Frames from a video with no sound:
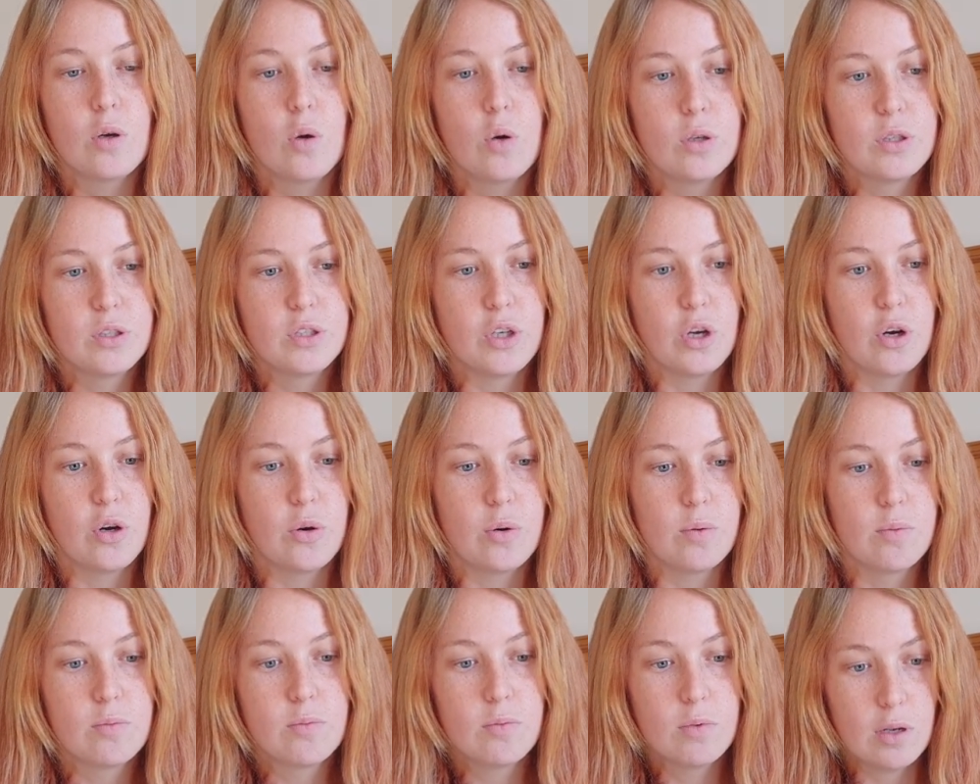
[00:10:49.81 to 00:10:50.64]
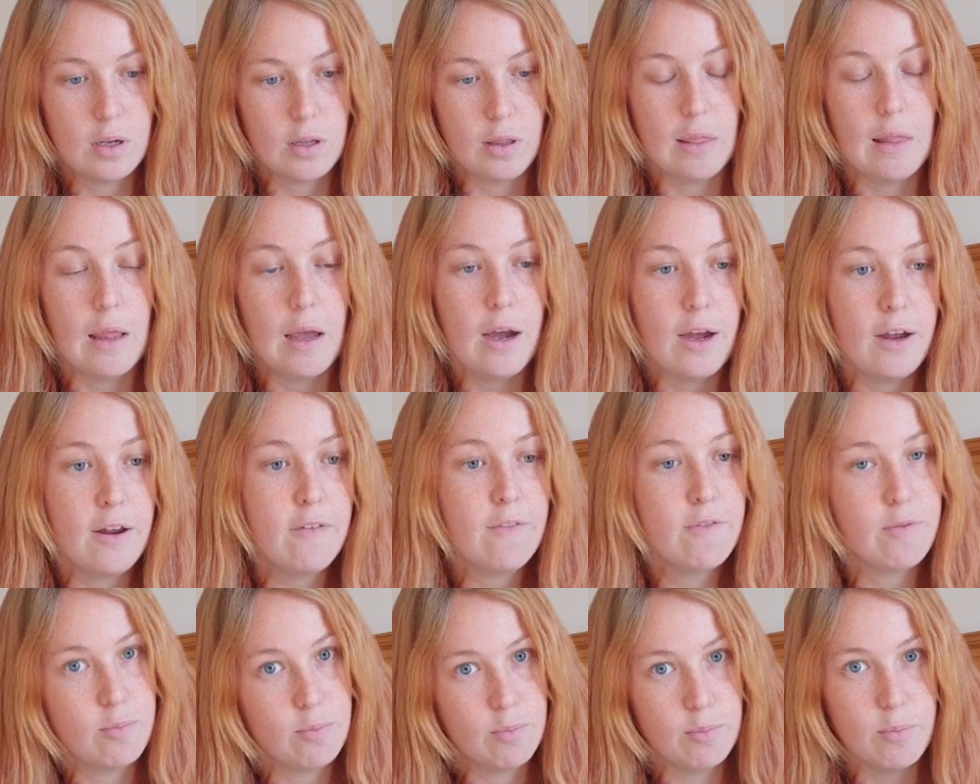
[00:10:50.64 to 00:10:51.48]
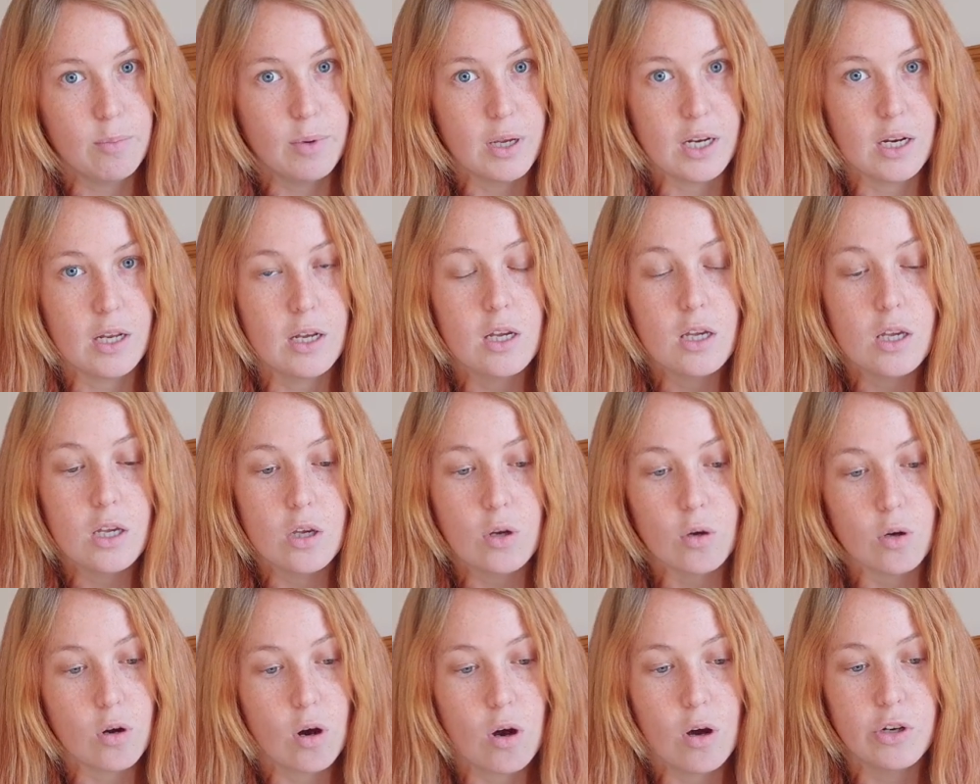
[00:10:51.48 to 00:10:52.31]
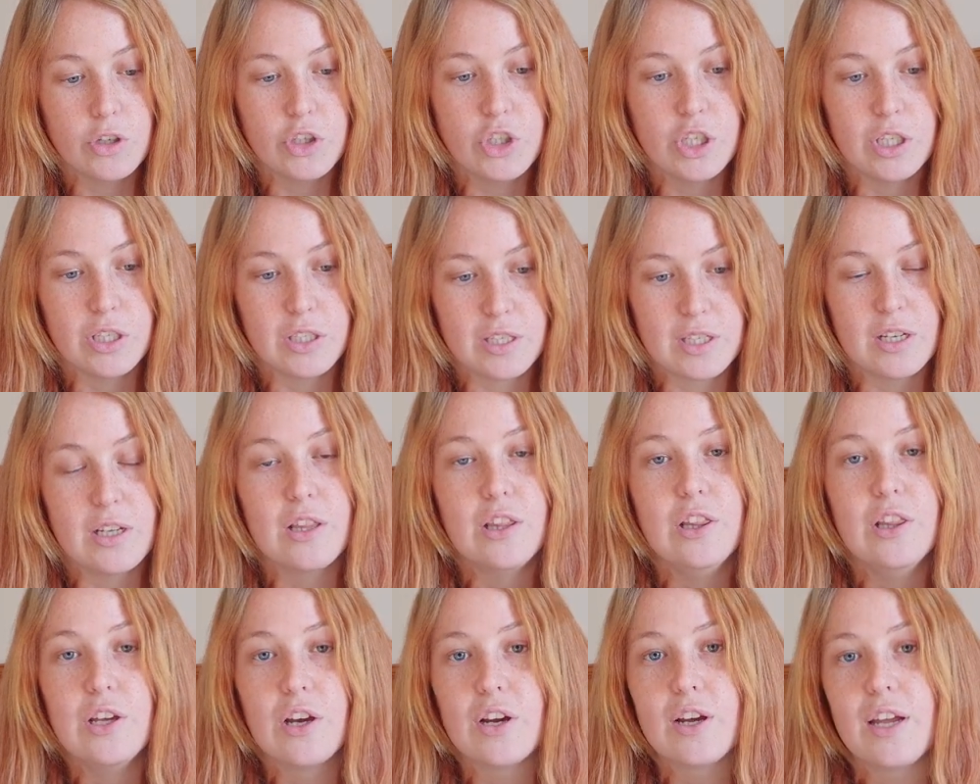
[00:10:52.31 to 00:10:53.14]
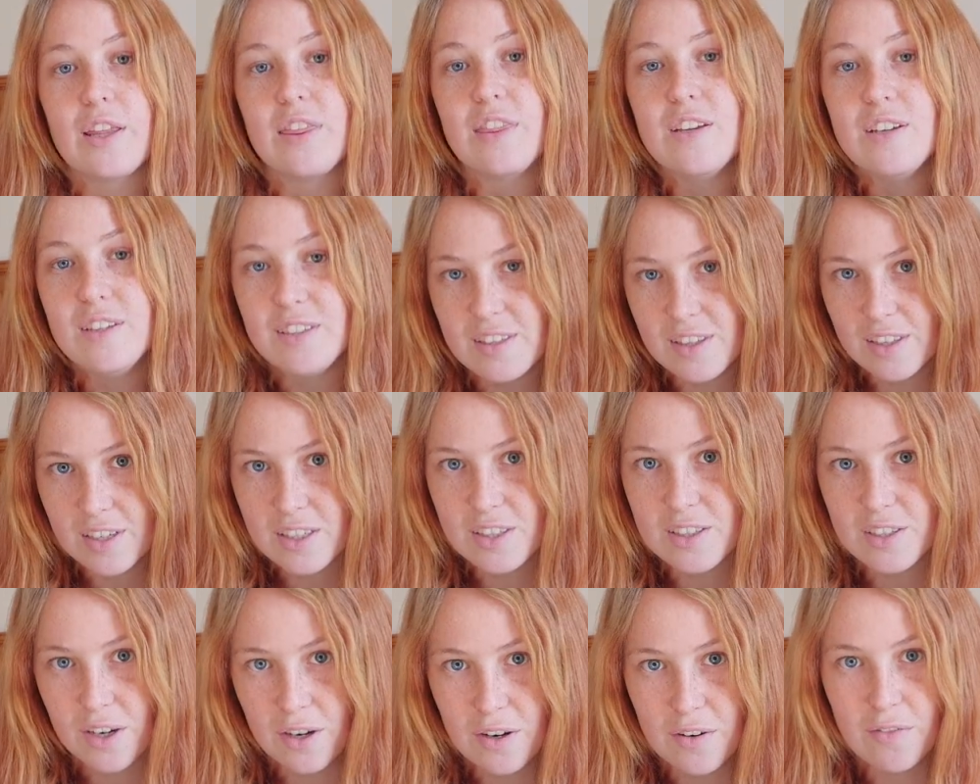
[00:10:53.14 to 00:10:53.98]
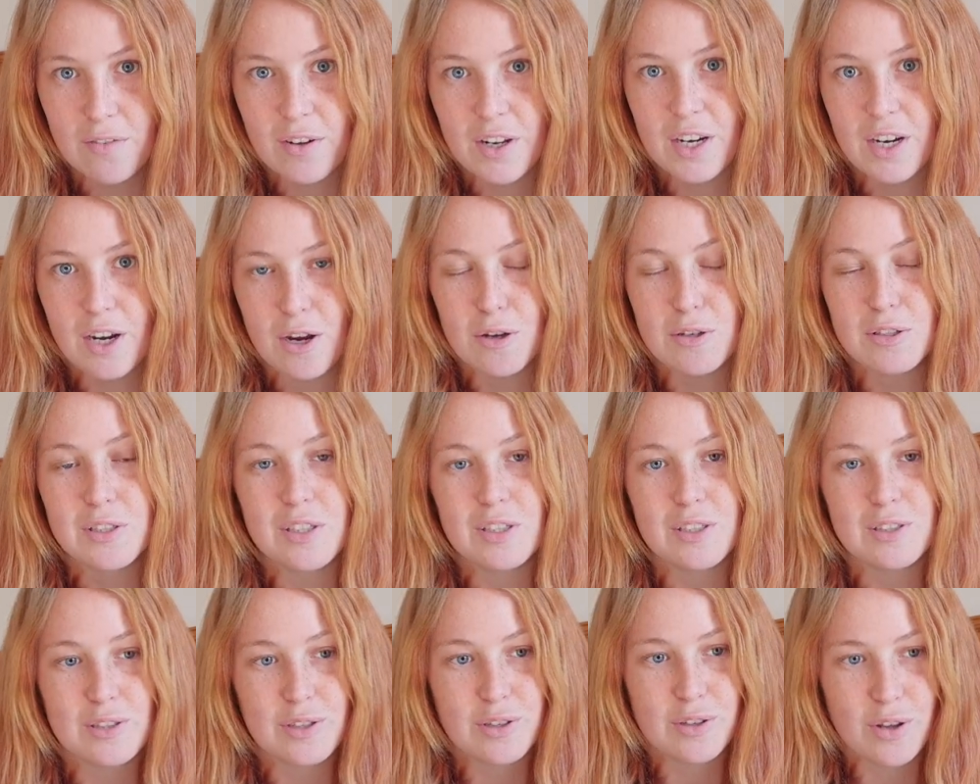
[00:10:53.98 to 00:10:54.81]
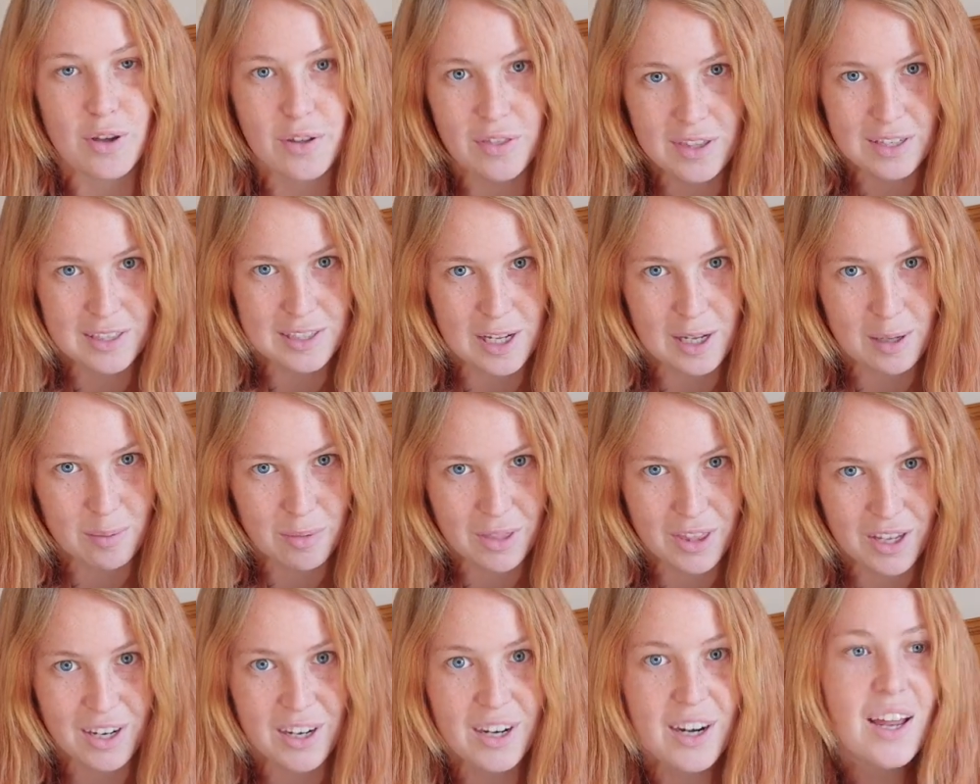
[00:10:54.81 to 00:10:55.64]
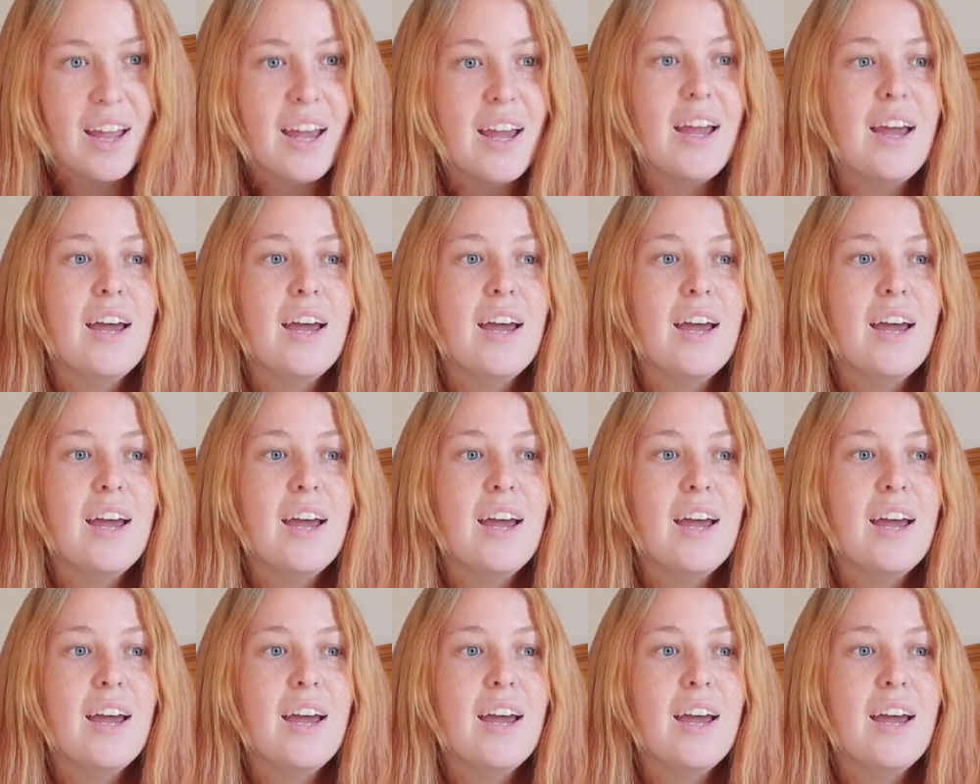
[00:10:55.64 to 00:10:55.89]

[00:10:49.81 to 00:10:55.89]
So live, meaning you can't just look at these things on videos, it's not the same thing